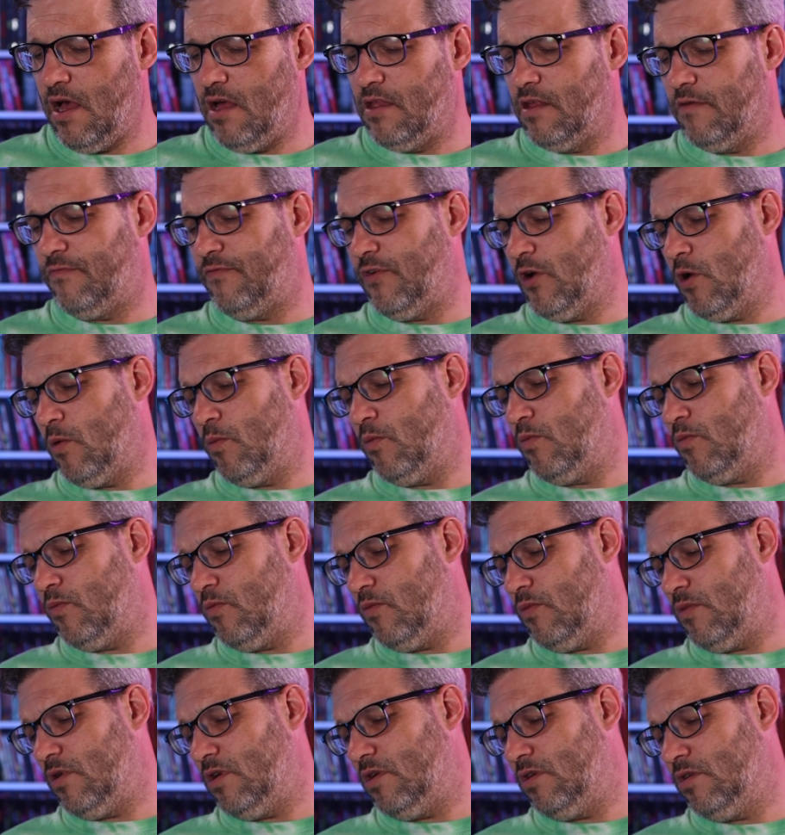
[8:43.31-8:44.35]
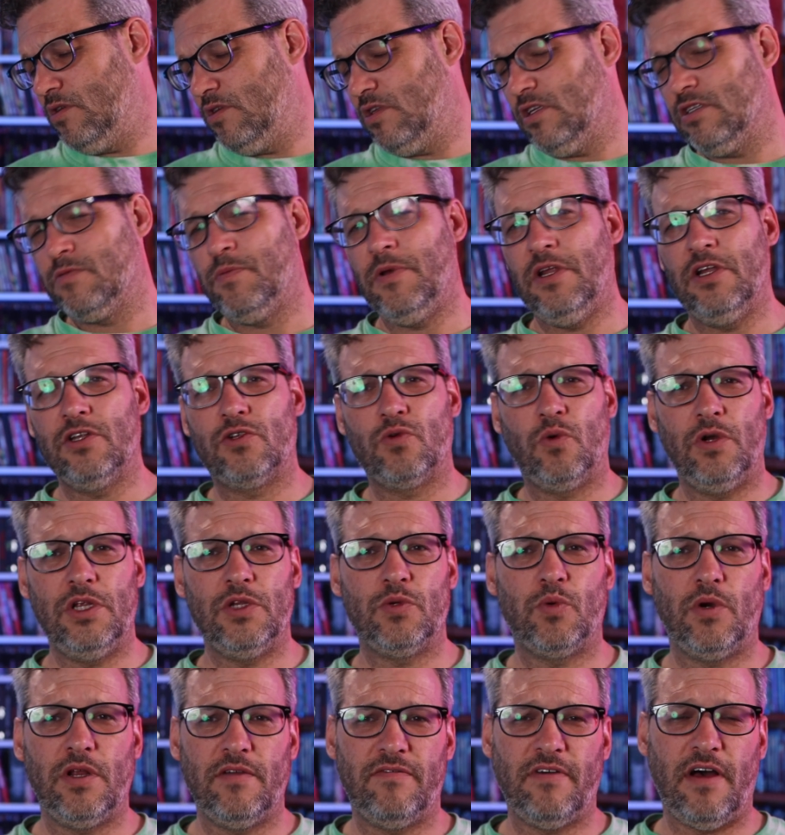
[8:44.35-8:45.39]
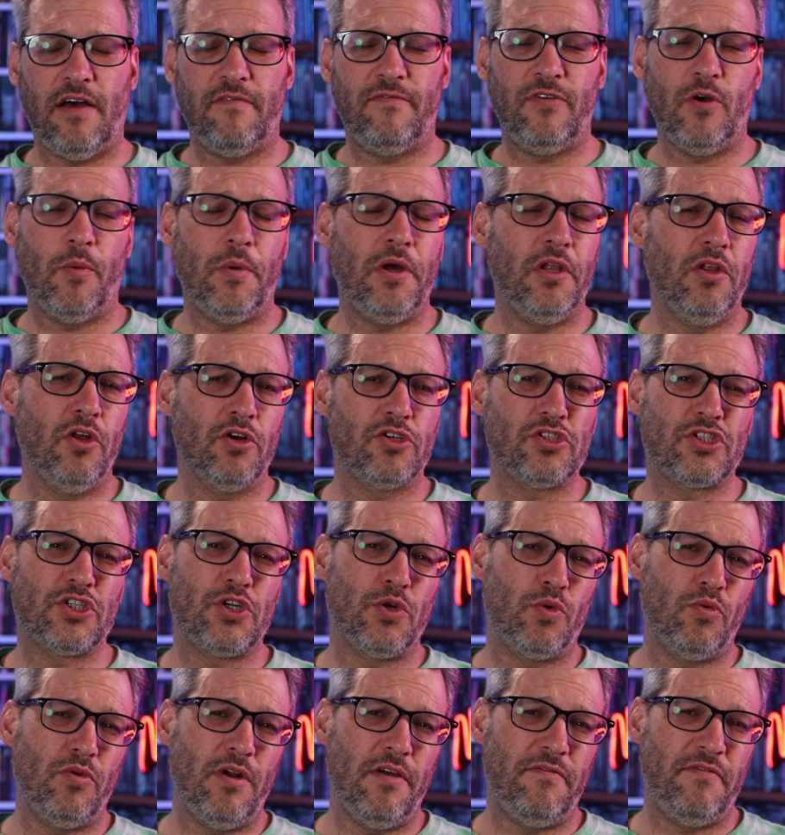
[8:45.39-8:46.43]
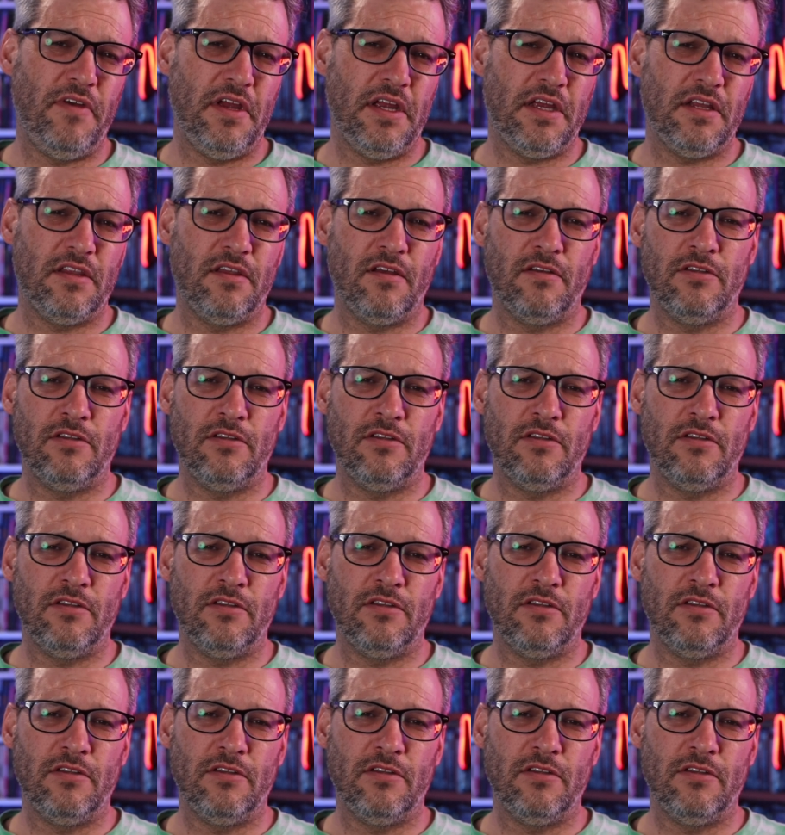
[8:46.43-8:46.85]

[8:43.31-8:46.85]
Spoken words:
The film, this being a 2025 film, it looks terrific.